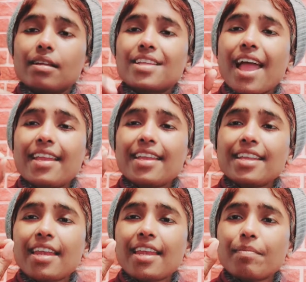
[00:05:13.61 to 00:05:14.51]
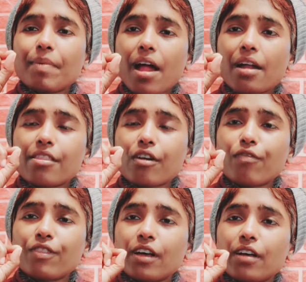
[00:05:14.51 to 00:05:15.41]
tiny parts of
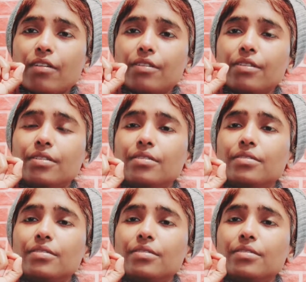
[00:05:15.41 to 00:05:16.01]
the